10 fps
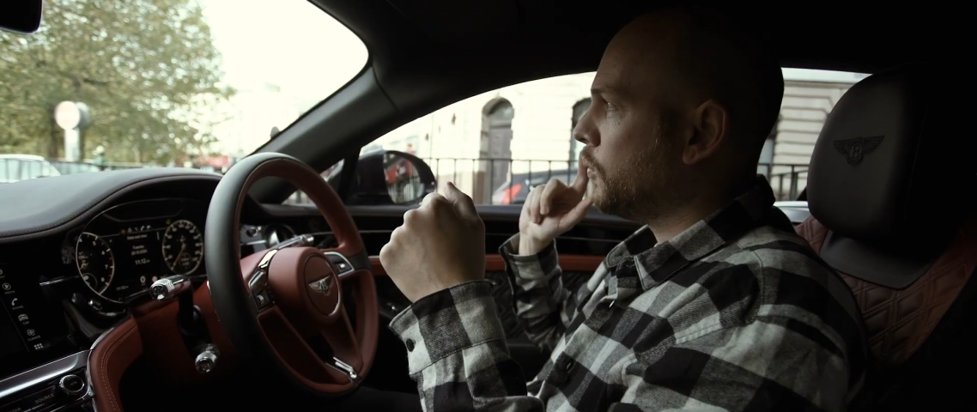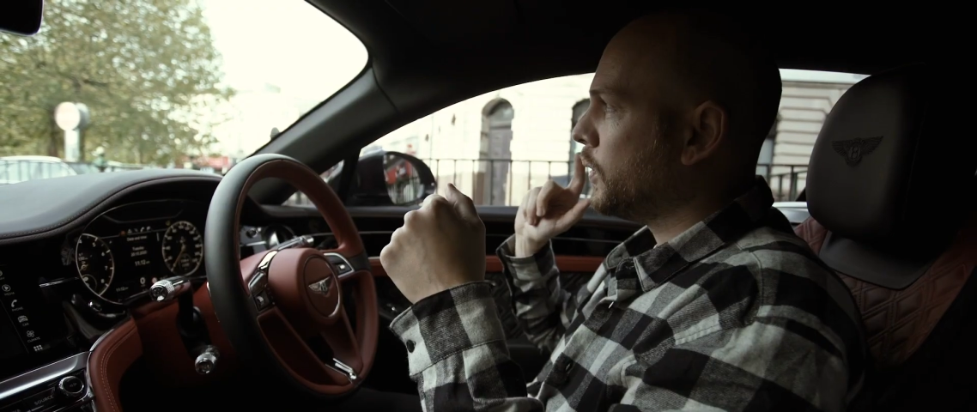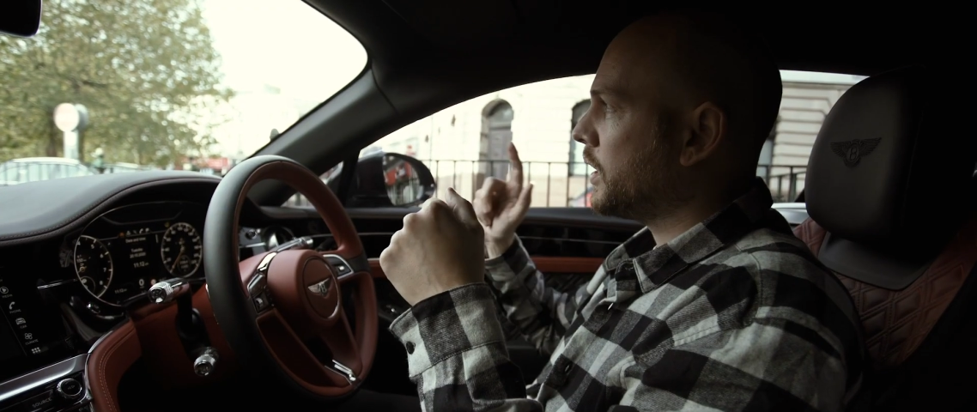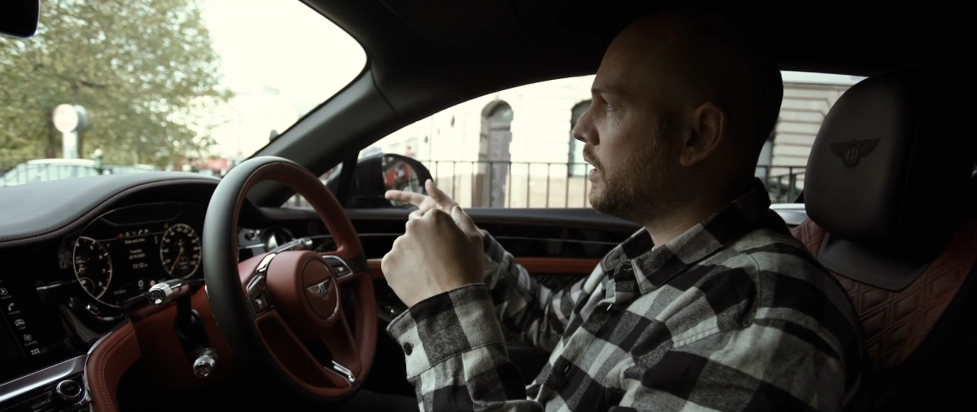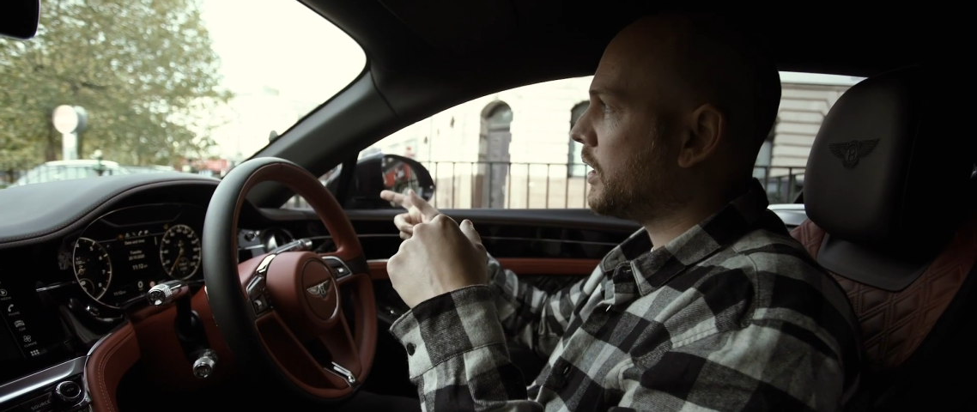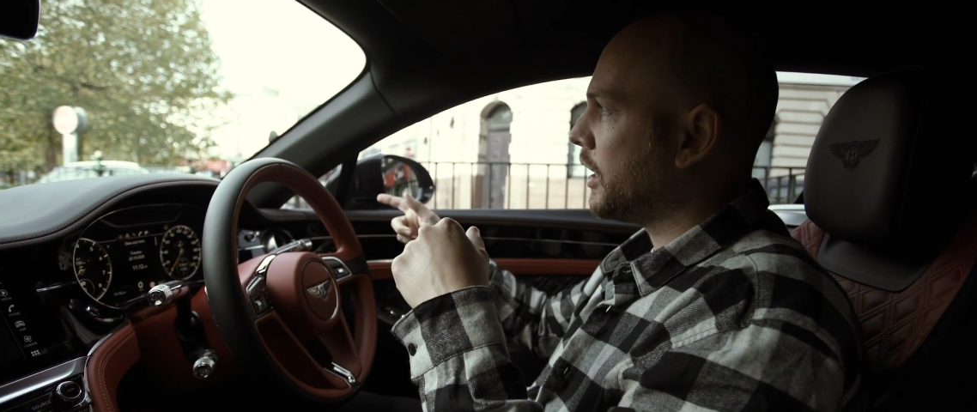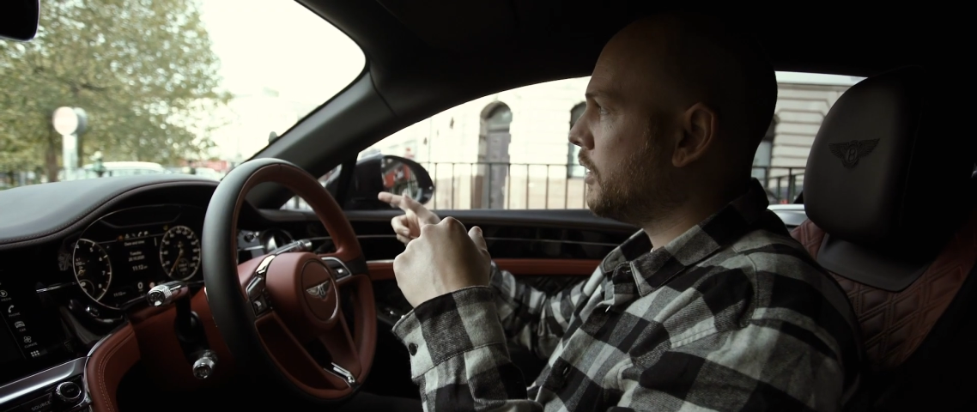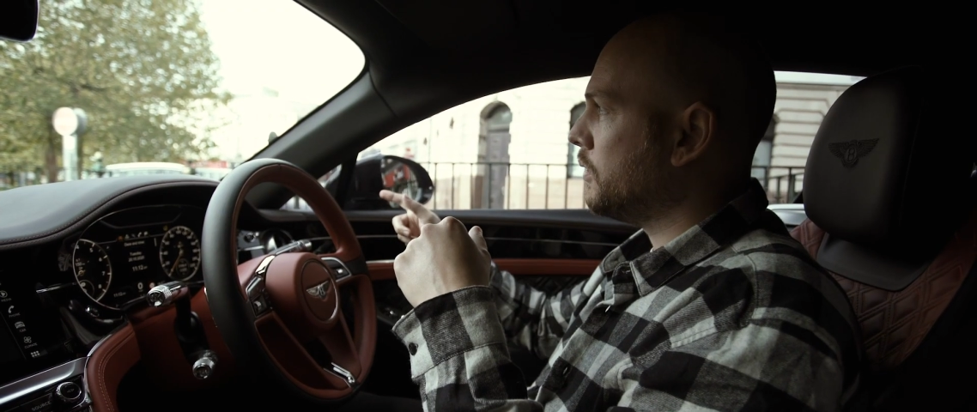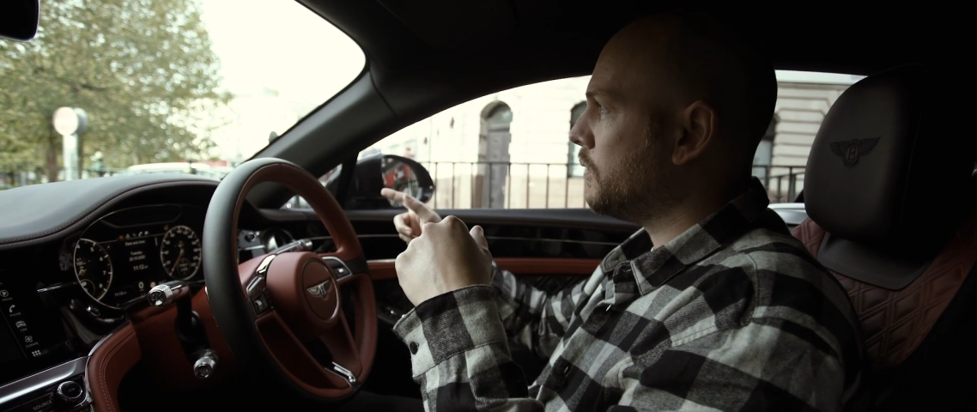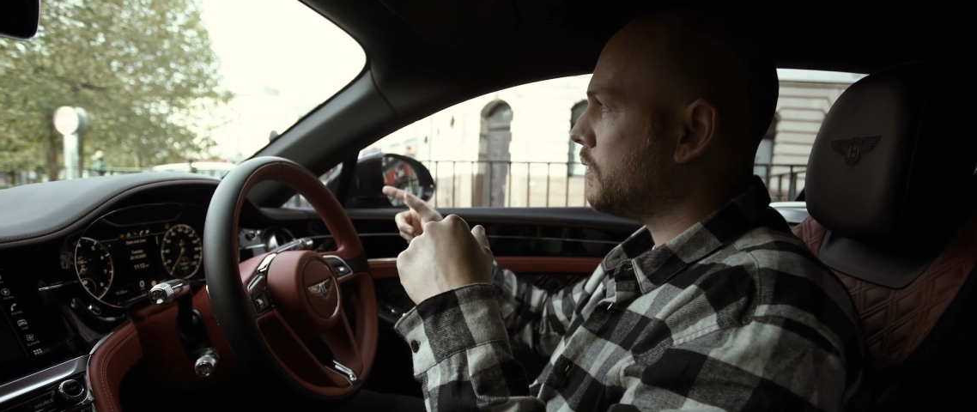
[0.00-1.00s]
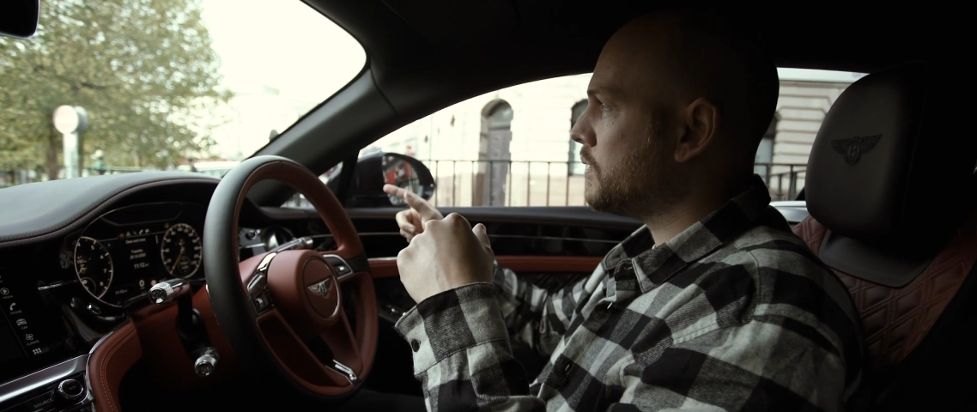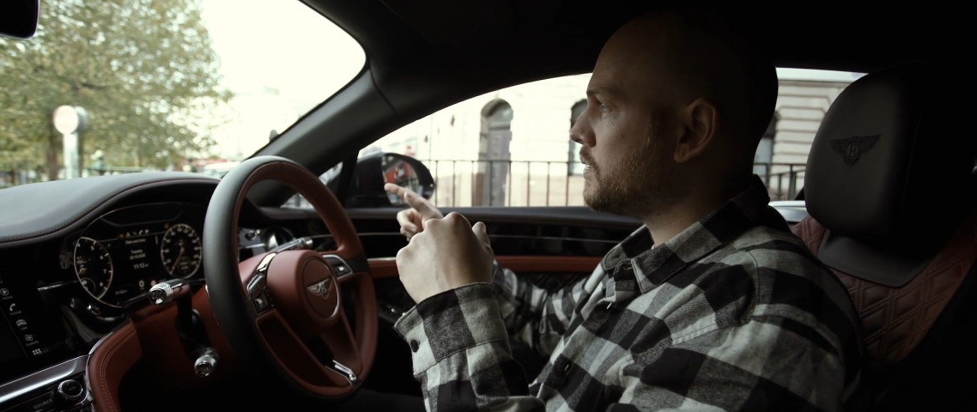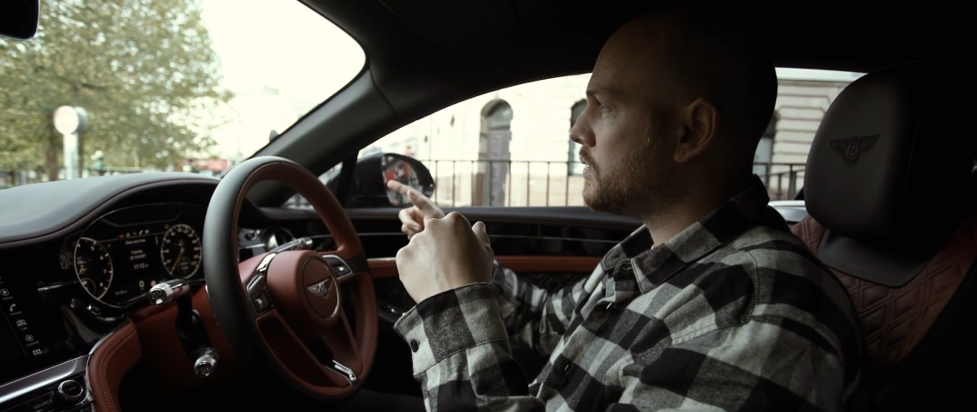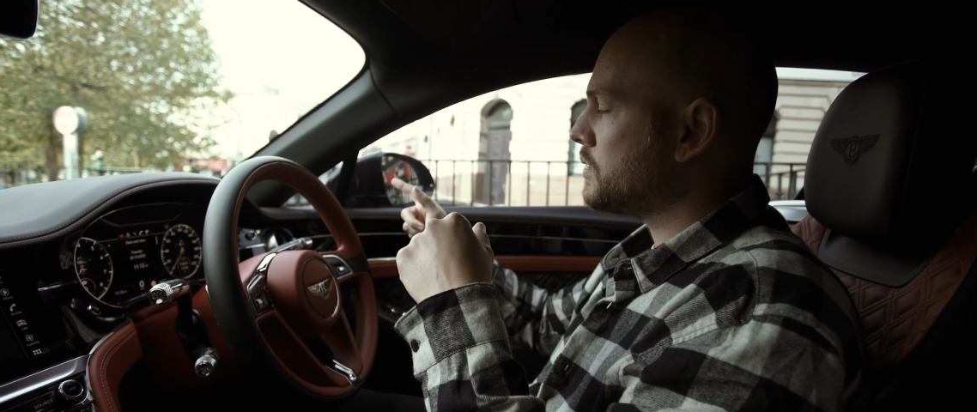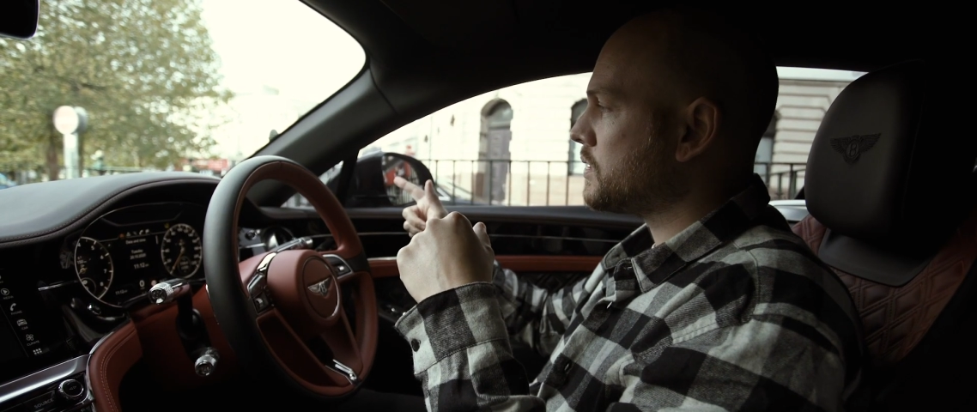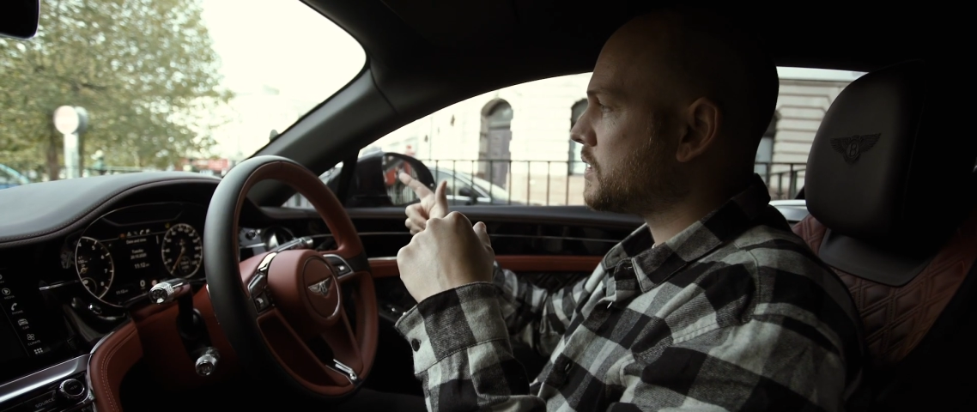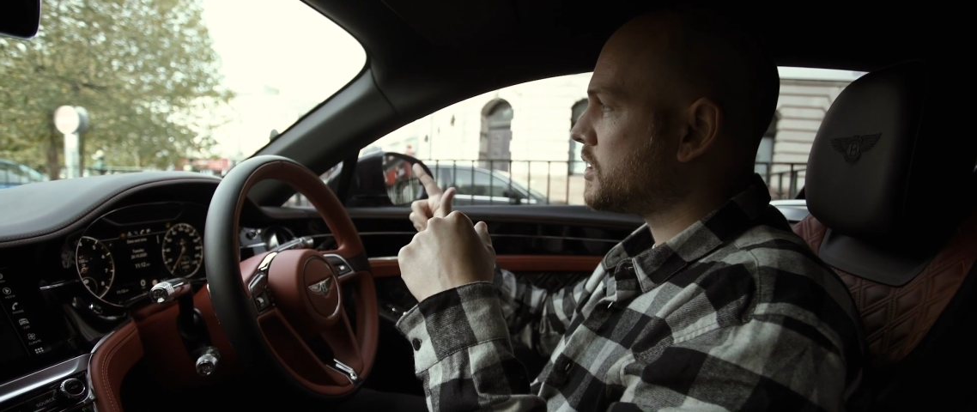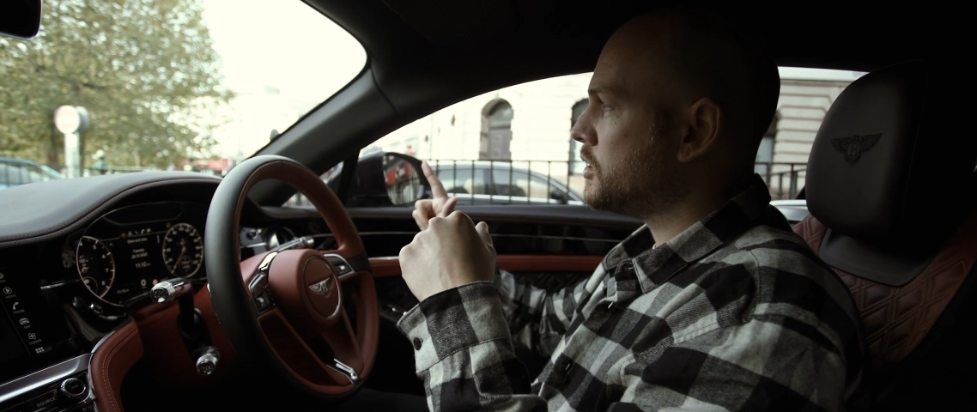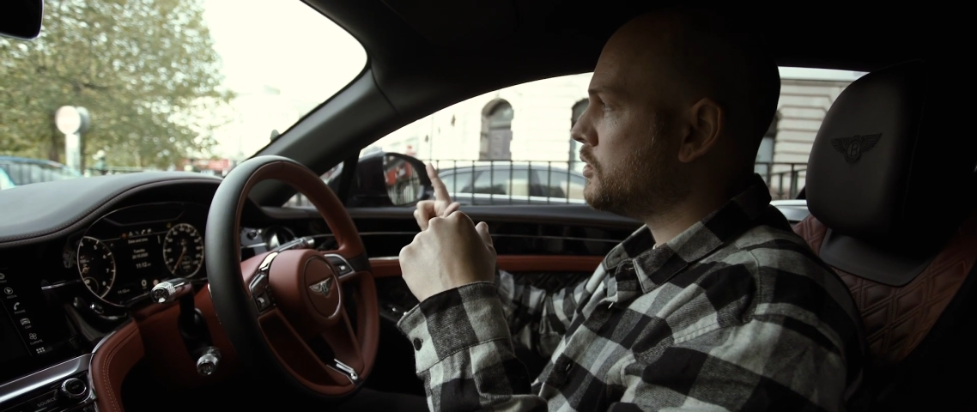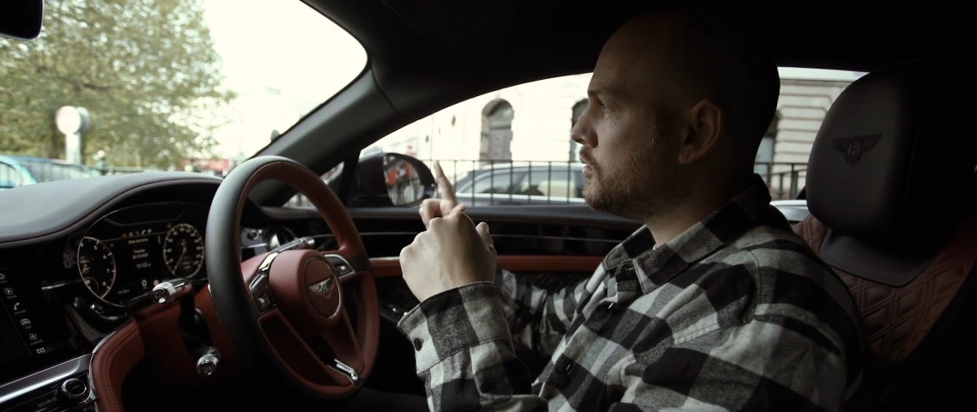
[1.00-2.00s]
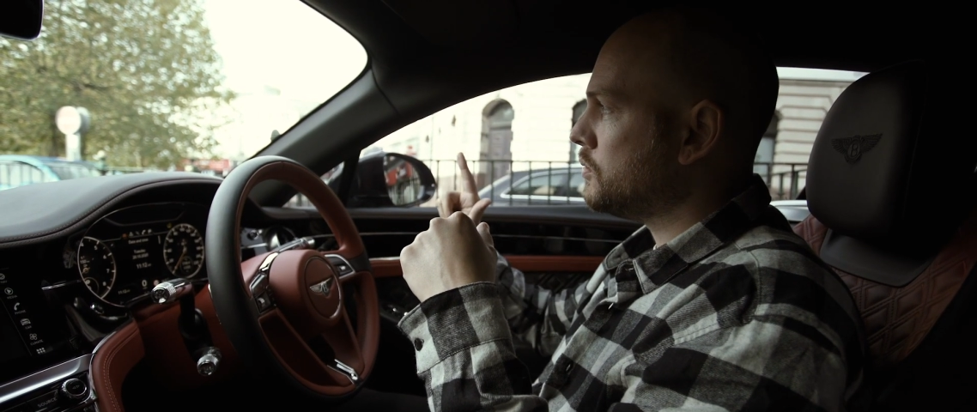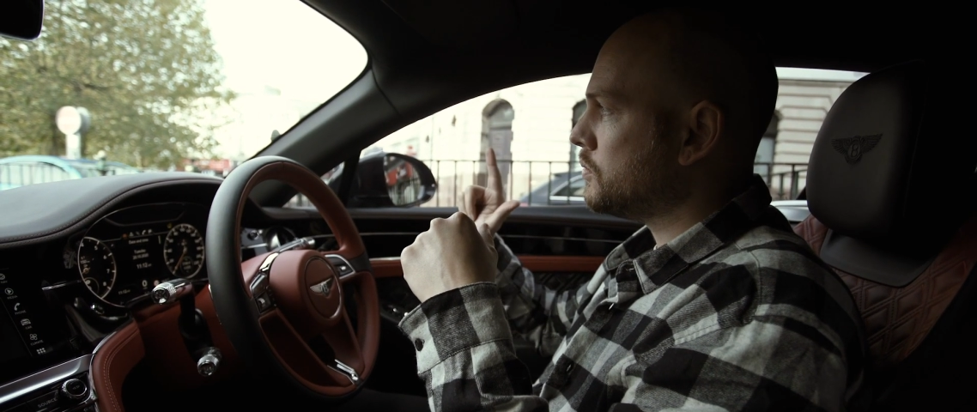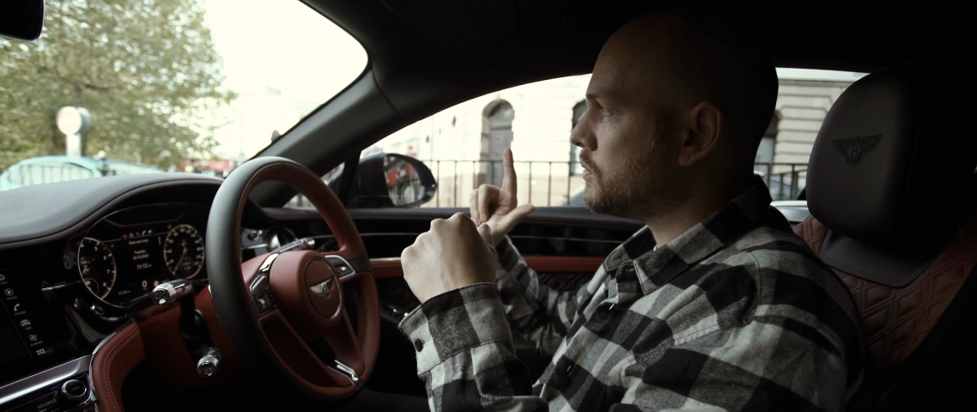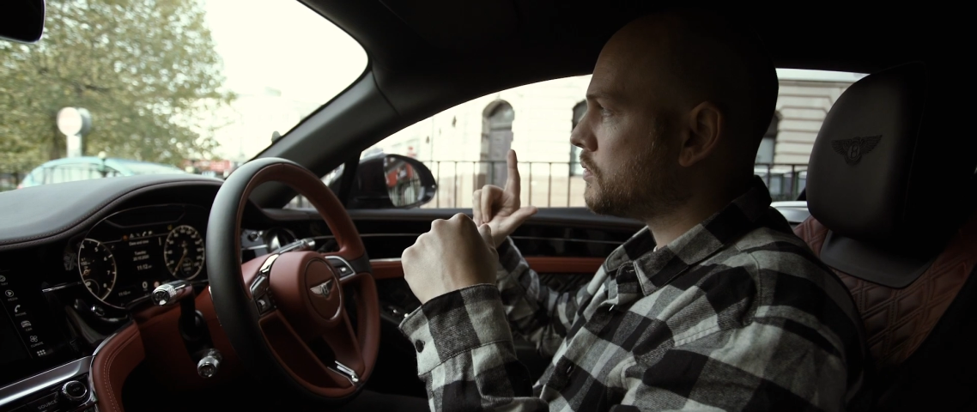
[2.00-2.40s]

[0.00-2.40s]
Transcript: We're going to go to